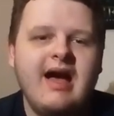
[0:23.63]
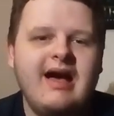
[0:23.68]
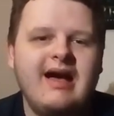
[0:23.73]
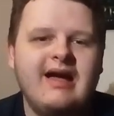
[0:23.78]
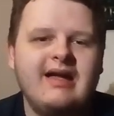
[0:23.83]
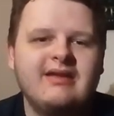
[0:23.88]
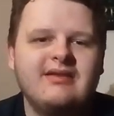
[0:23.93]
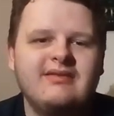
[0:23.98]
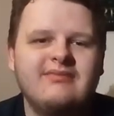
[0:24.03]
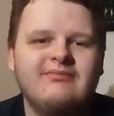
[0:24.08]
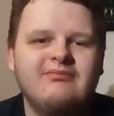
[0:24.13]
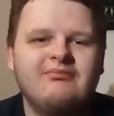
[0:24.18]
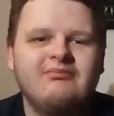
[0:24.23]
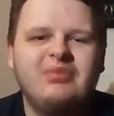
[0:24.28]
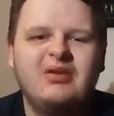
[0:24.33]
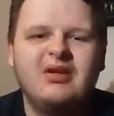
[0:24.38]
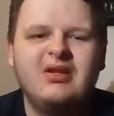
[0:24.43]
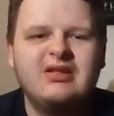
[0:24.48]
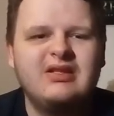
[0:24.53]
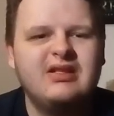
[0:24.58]
and
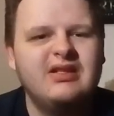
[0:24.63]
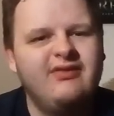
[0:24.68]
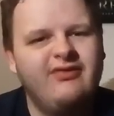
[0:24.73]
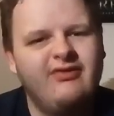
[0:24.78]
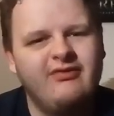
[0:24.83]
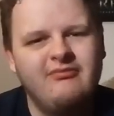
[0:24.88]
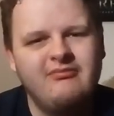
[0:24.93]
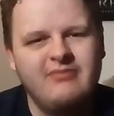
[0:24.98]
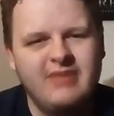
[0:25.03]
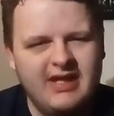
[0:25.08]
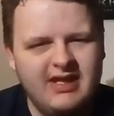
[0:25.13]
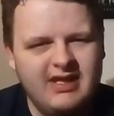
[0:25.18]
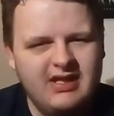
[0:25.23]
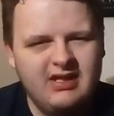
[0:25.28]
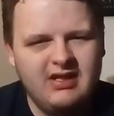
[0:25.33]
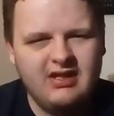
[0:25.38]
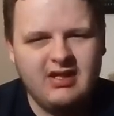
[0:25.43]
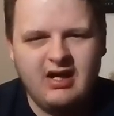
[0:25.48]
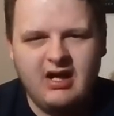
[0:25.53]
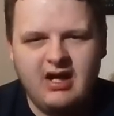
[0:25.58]
personally for
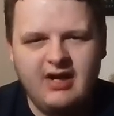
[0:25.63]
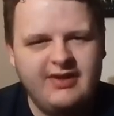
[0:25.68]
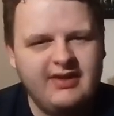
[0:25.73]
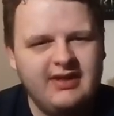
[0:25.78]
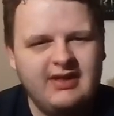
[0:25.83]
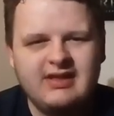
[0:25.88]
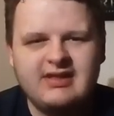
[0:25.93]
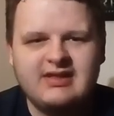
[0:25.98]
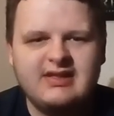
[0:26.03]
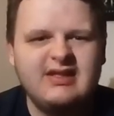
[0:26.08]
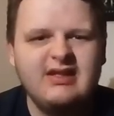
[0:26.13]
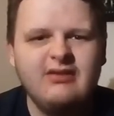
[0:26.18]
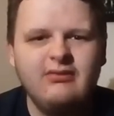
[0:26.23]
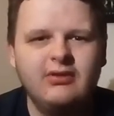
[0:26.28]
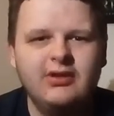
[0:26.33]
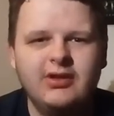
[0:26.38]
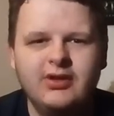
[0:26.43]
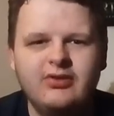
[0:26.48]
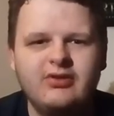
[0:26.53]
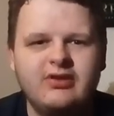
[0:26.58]
me, I think it still
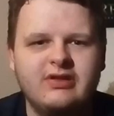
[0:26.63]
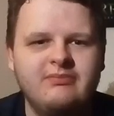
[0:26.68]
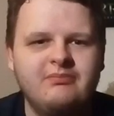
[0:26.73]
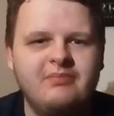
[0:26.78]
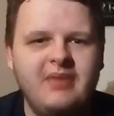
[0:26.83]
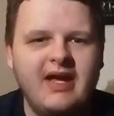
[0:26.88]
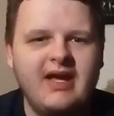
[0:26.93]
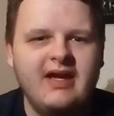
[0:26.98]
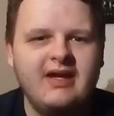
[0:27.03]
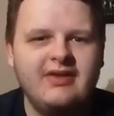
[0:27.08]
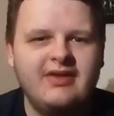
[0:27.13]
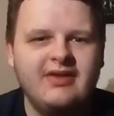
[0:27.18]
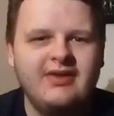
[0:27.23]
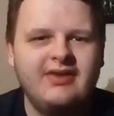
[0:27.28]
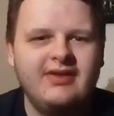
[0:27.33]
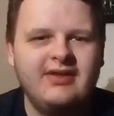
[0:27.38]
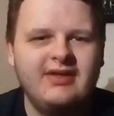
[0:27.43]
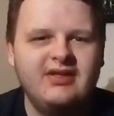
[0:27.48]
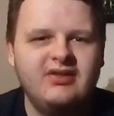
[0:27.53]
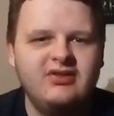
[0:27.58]
looks better than
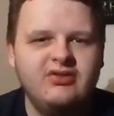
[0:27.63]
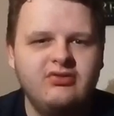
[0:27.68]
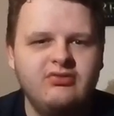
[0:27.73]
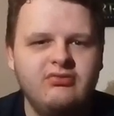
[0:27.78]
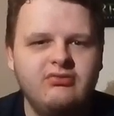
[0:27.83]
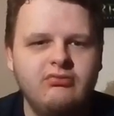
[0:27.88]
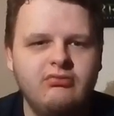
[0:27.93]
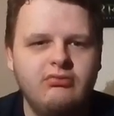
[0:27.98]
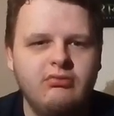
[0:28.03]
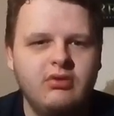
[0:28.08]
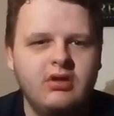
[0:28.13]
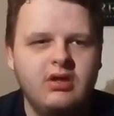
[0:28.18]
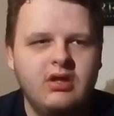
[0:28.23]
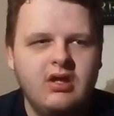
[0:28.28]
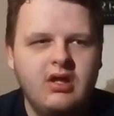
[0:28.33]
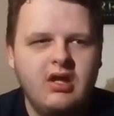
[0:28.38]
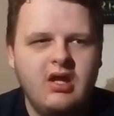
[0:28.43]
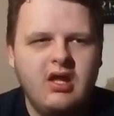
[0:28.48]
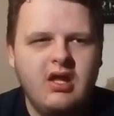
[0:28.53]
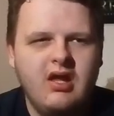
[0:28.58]
the new
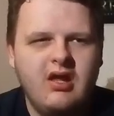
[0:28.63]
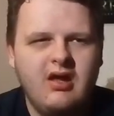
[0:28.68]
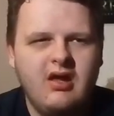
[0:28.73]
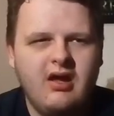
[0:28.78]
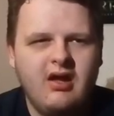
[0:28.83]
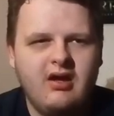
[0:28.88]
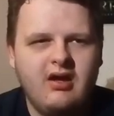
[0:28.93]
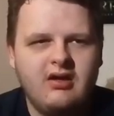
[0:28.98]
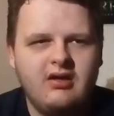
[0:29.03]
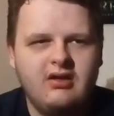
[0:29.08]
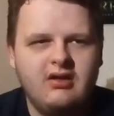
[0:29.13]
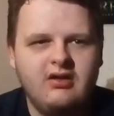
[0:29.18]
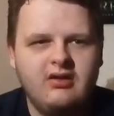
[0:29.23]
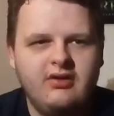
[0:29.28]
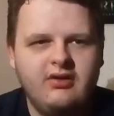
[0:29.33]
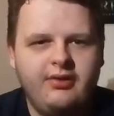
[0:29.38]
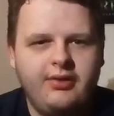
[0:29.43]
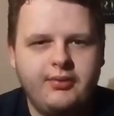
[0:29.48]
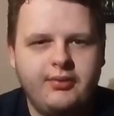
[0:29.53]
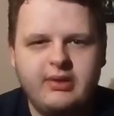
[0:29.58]

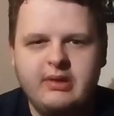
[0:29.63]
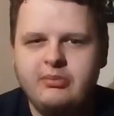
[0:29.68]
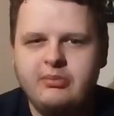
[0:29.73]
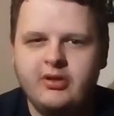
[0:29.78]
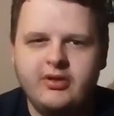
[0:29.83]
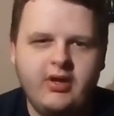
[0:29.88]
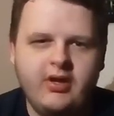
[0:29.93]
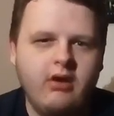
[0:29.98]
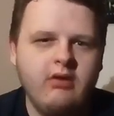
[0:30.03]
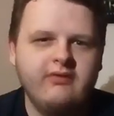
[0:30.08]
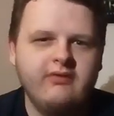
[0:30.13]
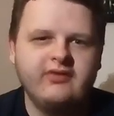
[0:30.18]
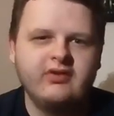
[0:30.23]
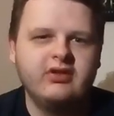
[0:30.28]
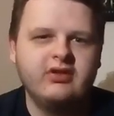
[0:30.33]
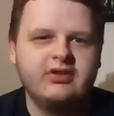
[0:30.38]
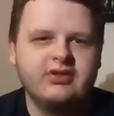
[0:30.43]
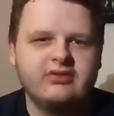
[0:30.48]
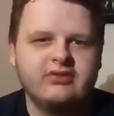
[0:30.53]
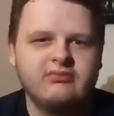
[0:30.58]
3.0
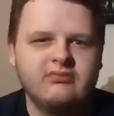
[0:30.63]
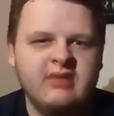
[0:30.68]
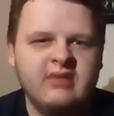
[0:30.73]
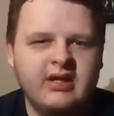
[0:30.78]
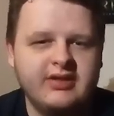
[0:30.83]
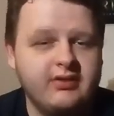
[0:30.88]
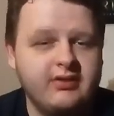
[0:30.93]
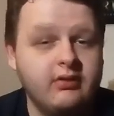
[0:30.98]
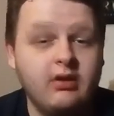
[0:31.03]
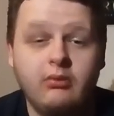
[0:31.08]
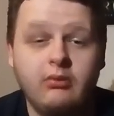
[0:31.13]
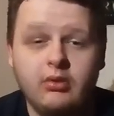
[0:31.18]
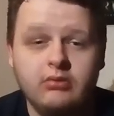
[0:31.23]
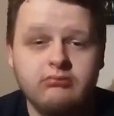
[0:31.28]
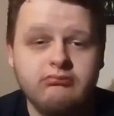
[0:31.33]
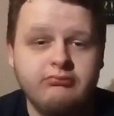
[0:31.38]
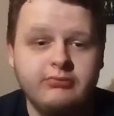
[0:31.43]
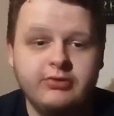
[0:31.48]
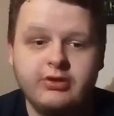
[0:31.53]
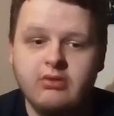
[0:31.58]
version. I don't know what
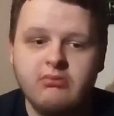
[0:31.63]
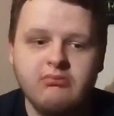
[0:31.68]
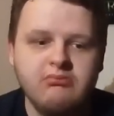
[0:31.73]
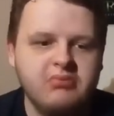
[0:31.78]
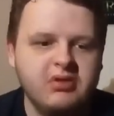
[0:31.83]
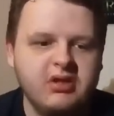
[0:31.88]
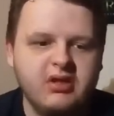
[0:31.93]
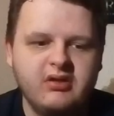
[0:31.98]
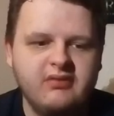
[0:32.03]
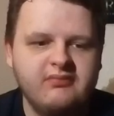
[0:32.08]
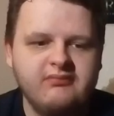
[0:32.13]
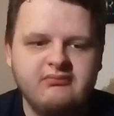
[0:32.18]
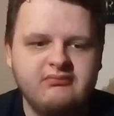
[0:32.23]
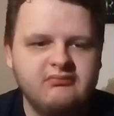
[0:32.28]
number